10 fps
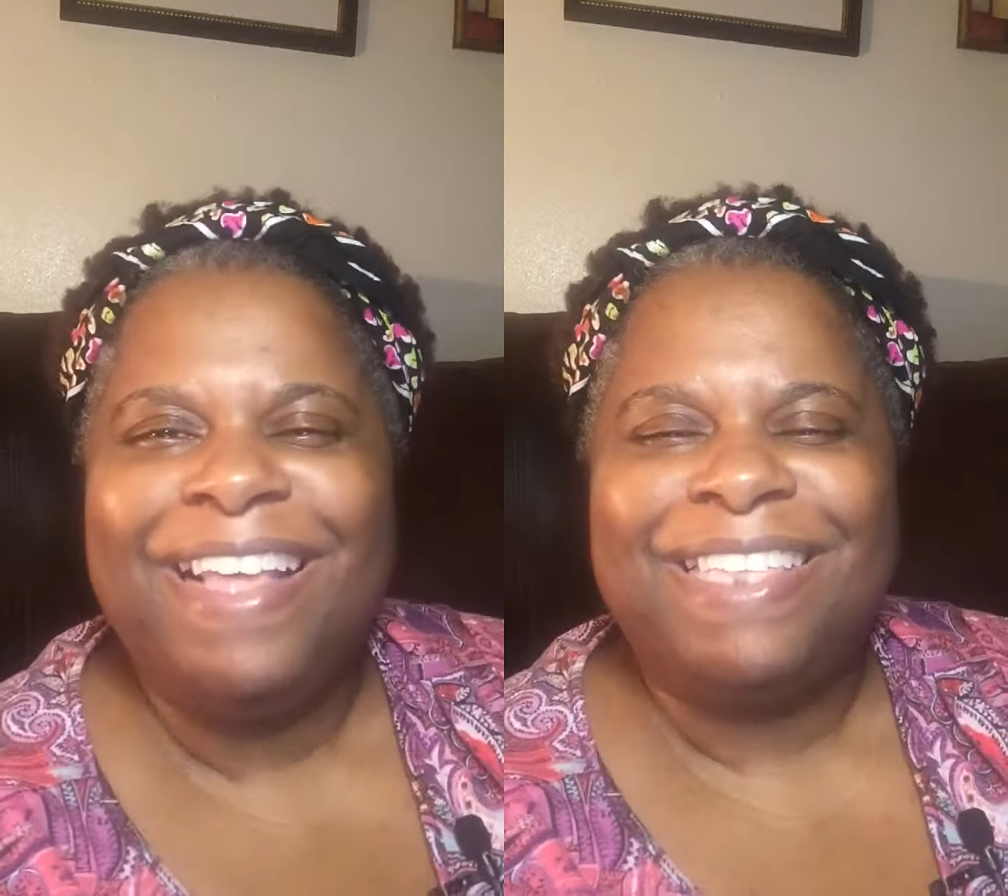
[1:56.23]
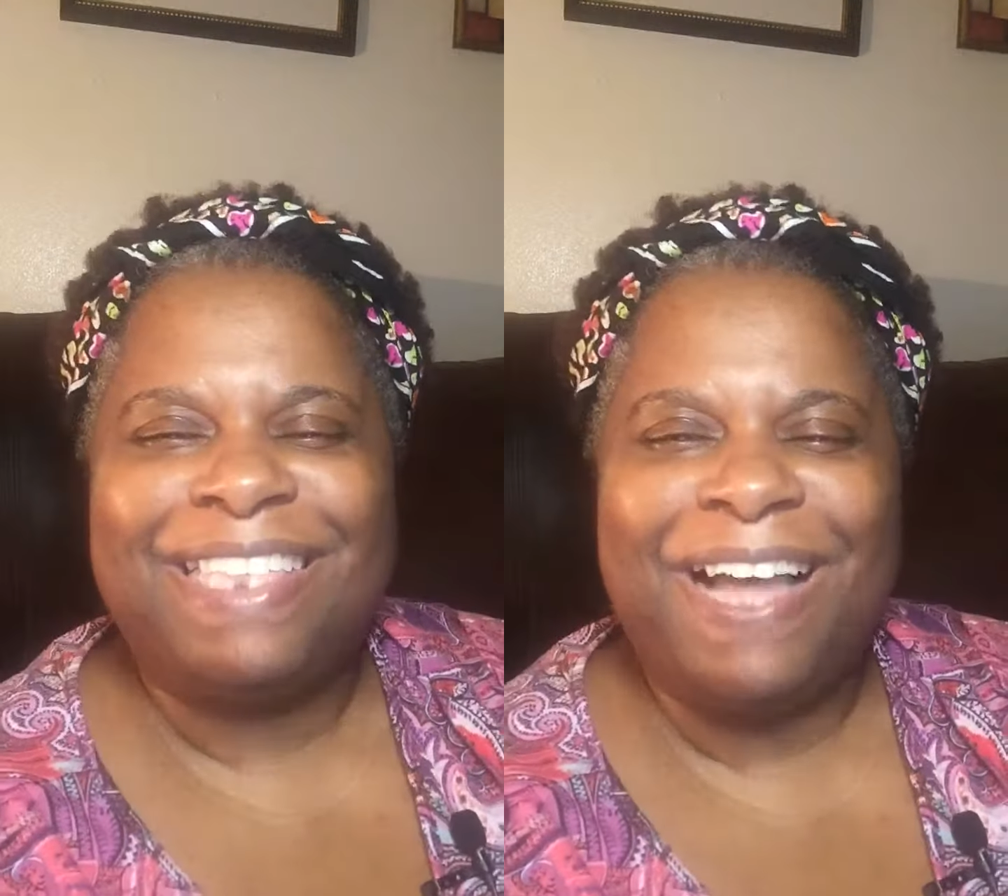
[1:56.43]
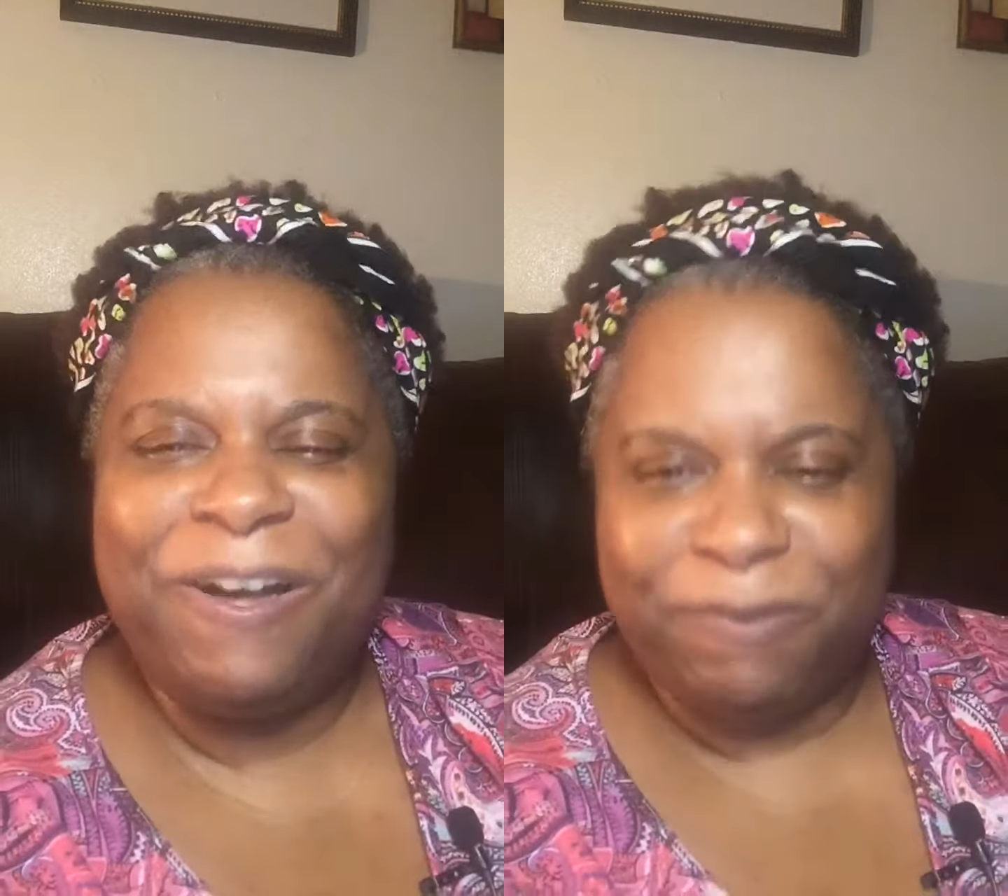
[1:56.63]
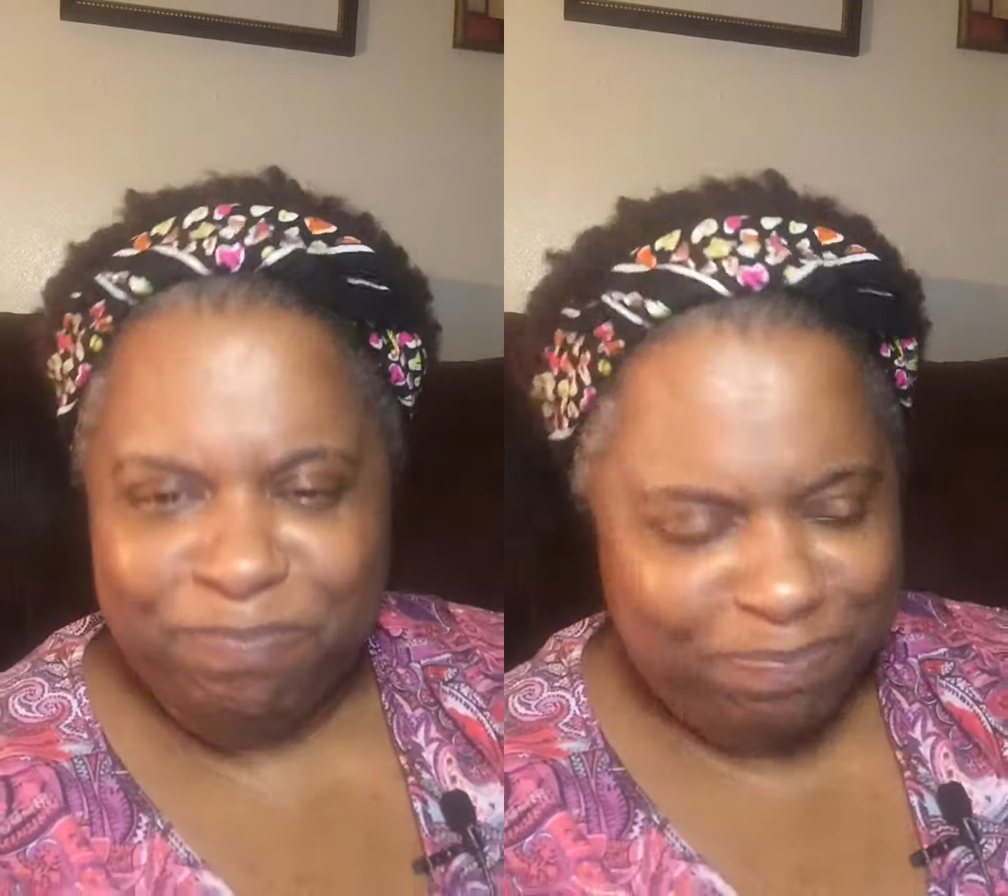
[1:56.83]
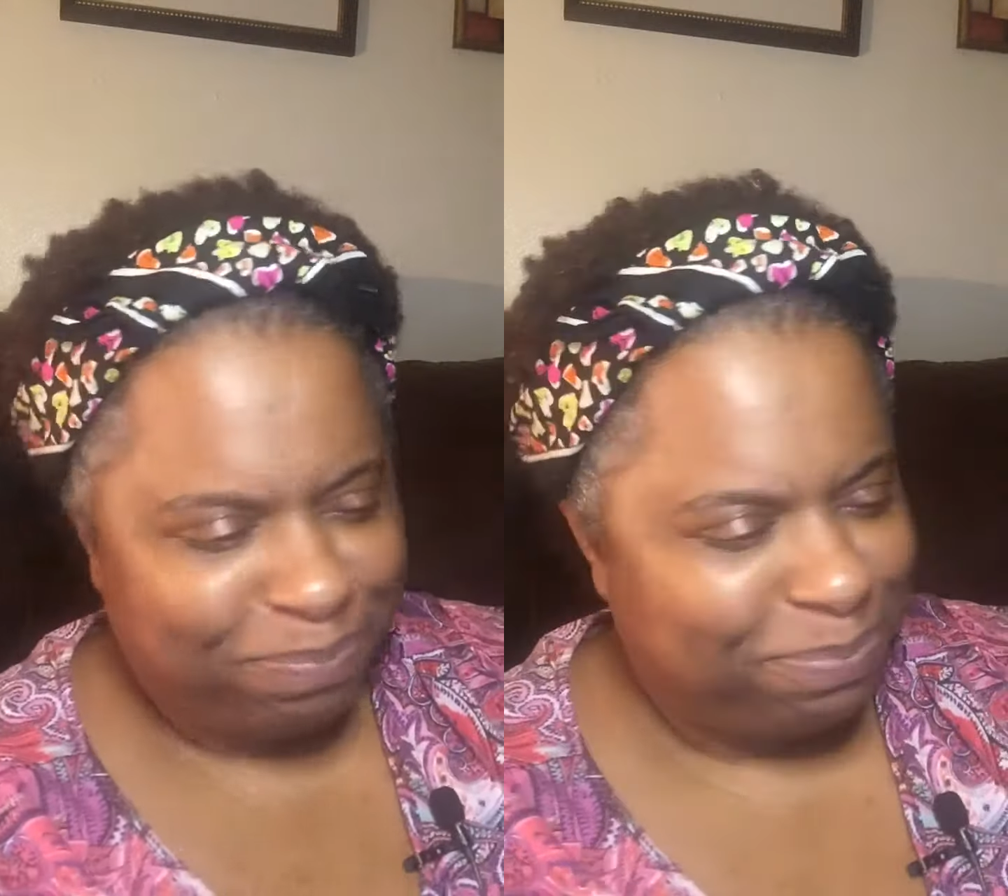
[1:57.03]
So,
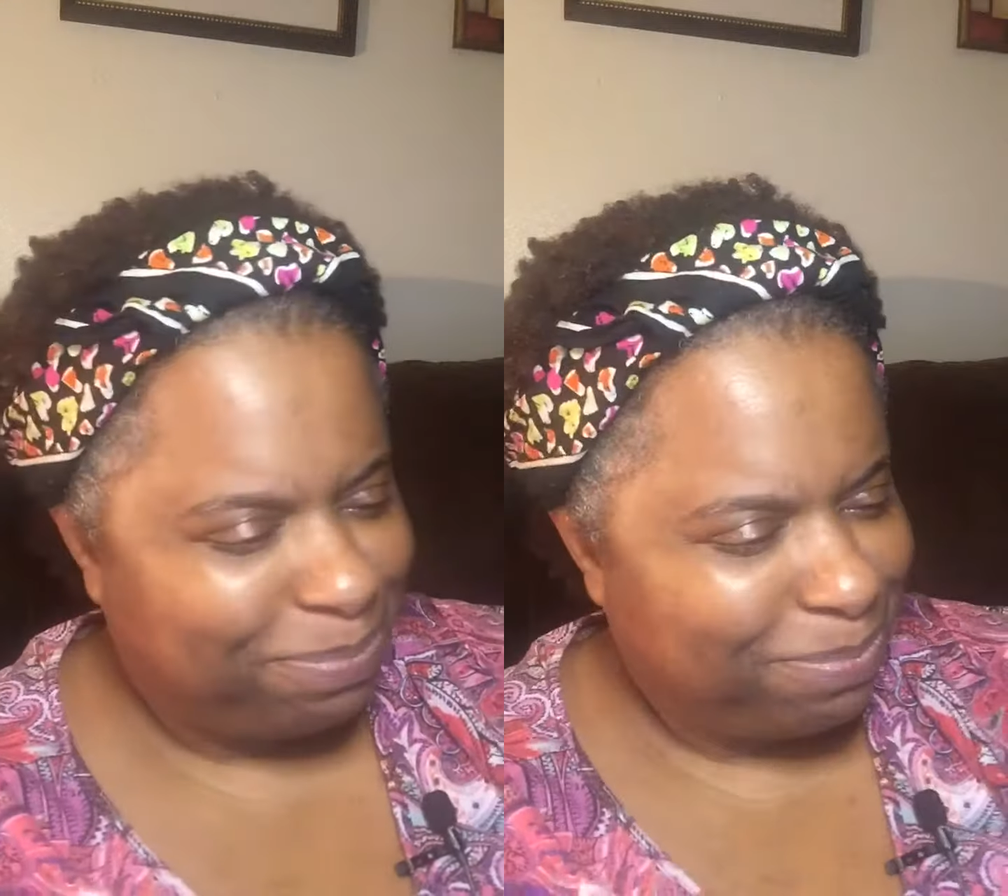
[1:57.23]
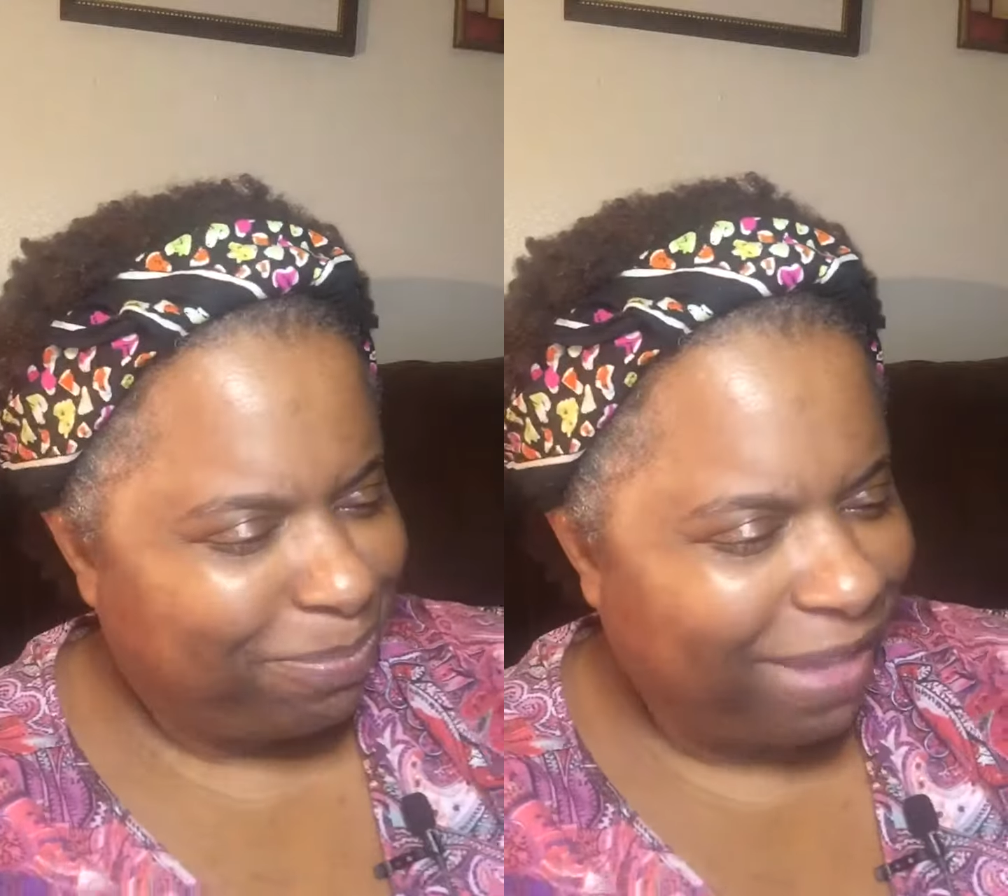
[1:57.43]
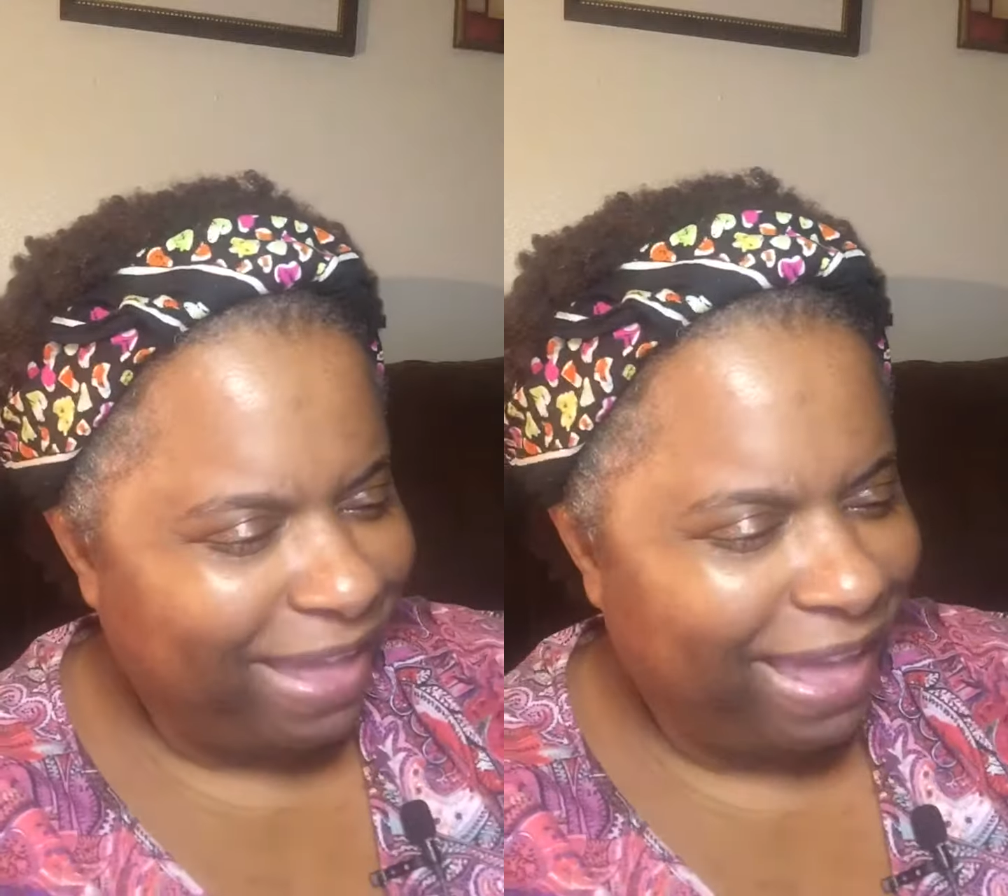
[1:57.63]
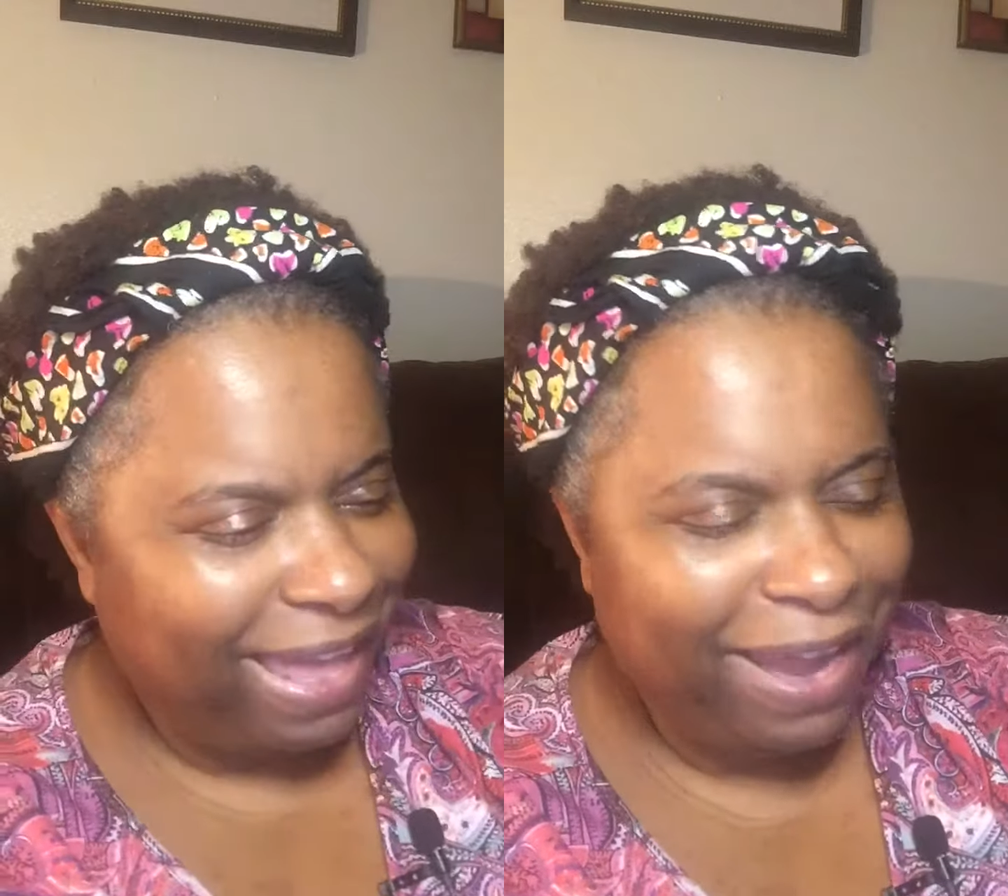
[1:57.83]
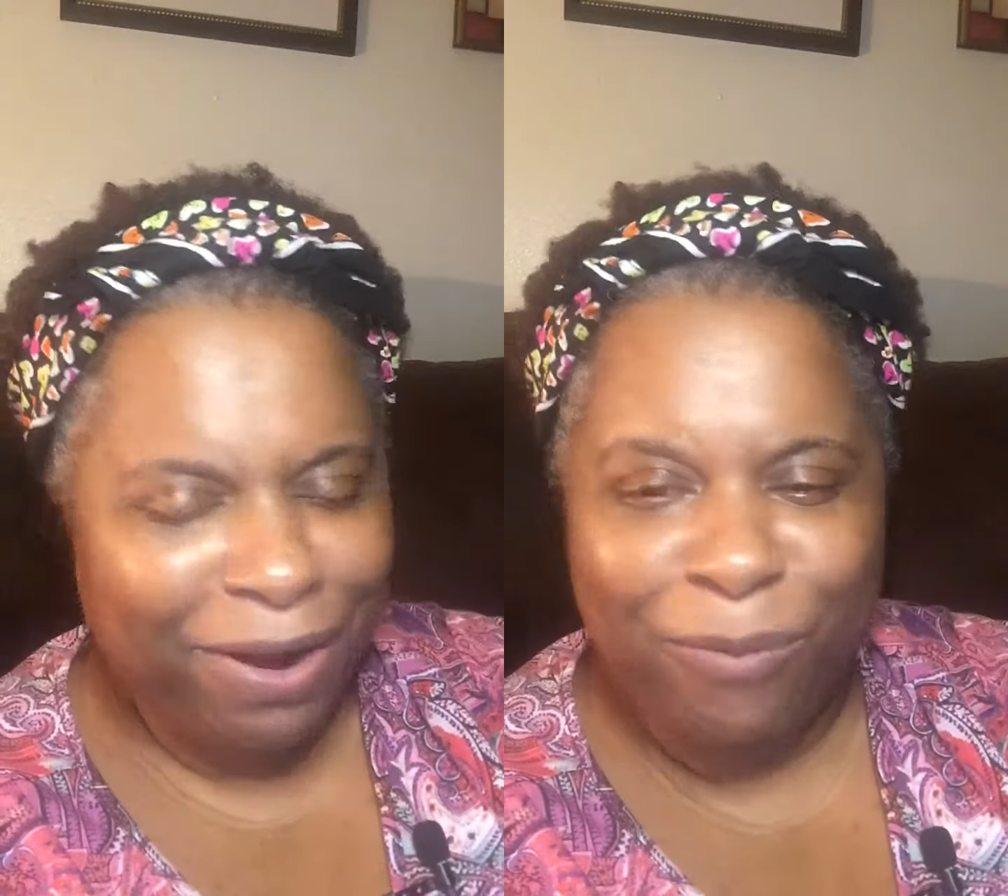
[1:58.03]

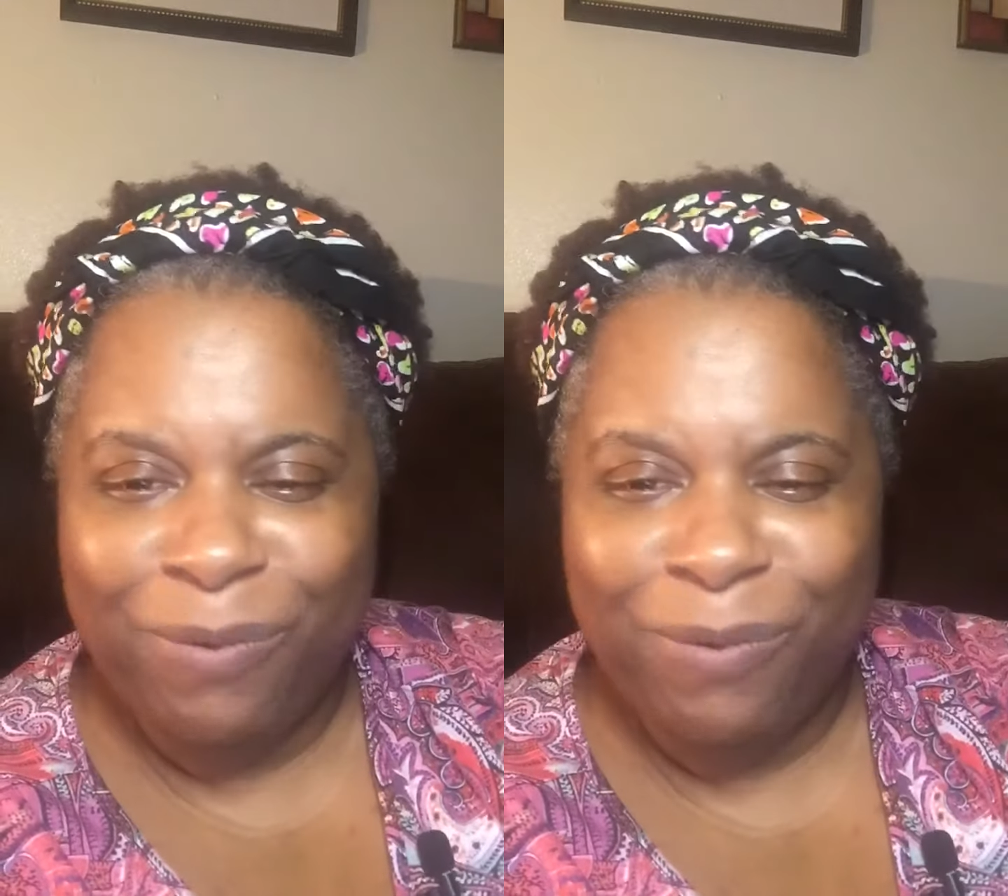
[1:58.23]
here